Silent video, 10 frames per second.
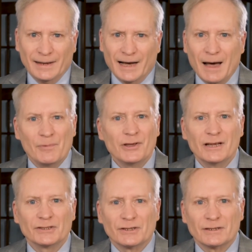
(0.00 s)
Happy
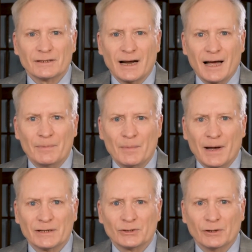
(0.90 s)
Easter, happy
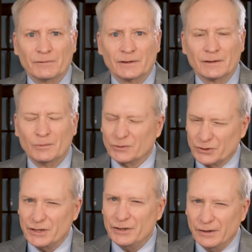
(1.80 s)
Passover. We'll
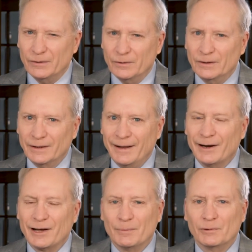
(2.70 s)
see you
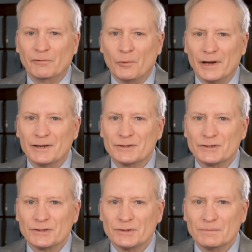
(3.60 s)
in a couple of
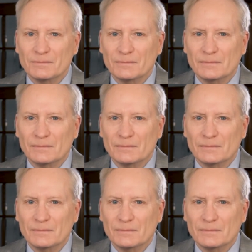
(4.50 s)
weeks.